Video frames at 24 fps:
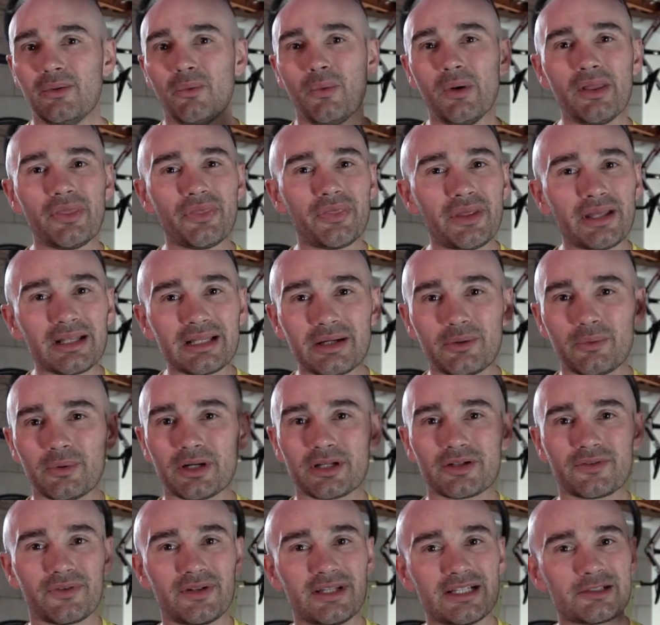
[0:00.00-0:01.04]
one thing that
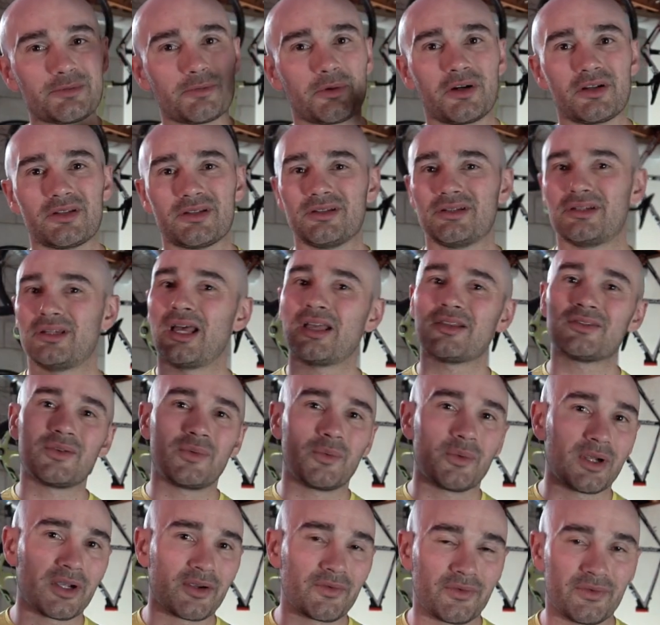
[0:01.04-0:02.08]
works for this person doesn't
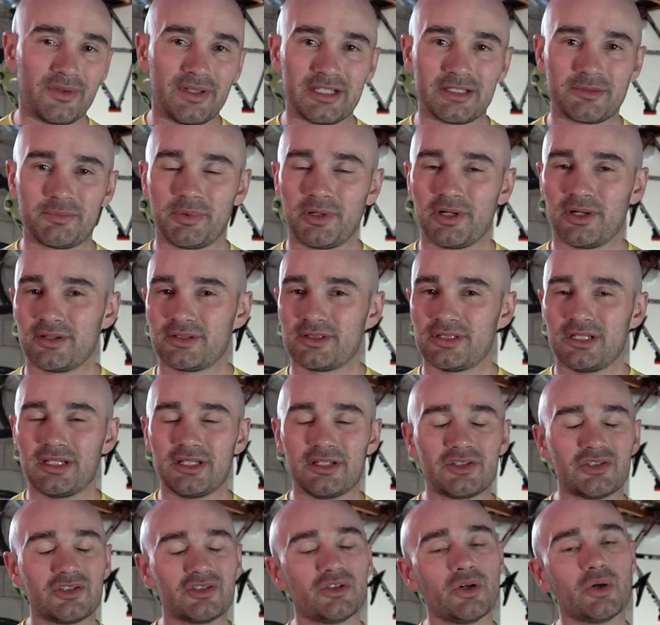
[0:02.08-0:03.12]
work for this person.
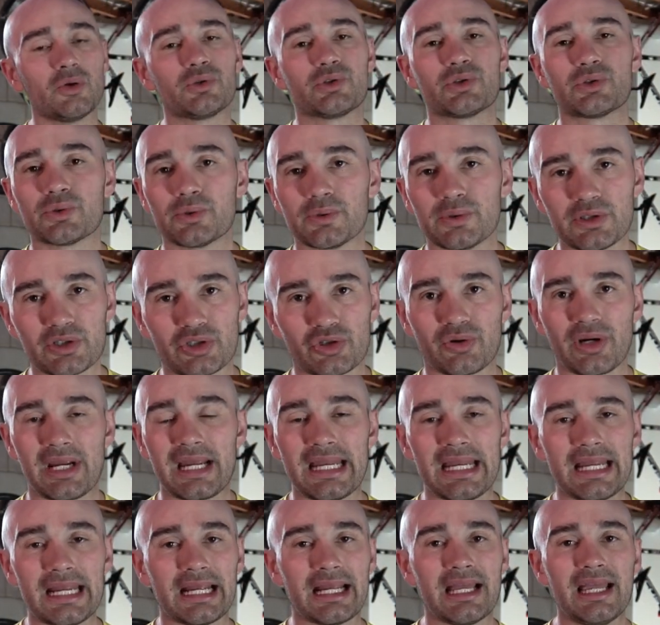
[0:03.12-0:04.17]
It's so true in
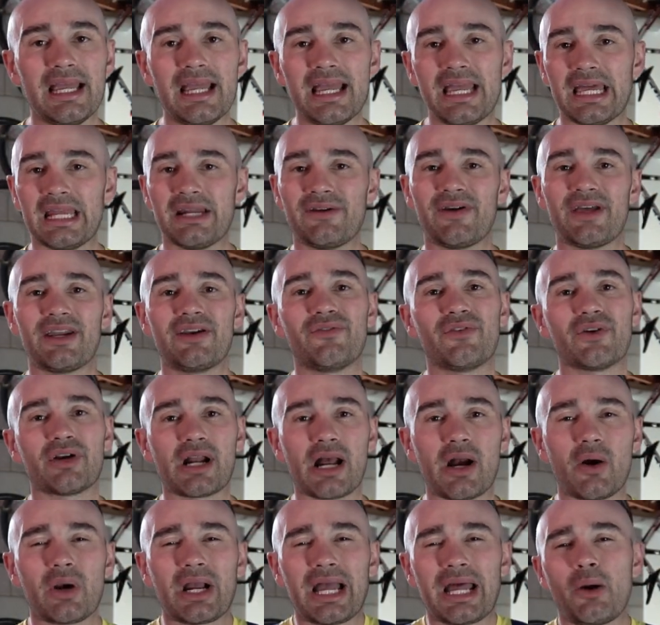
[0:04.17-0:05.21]
training and I've had to figure
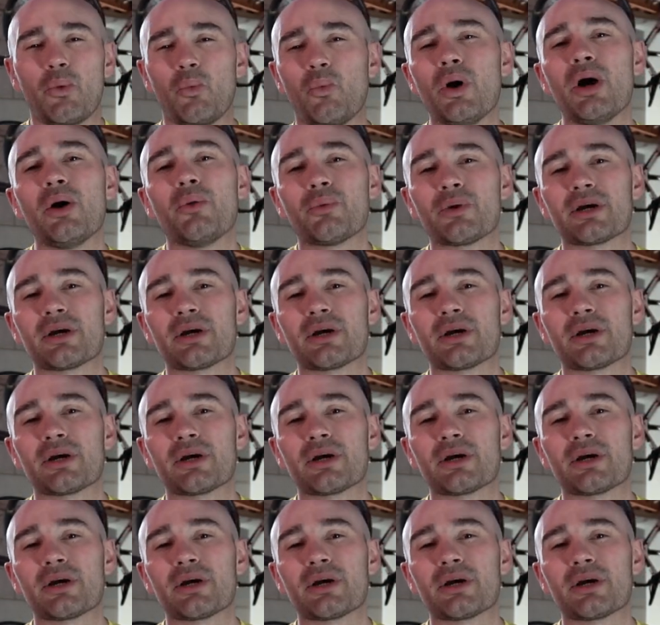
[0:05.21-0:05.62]
out kind of what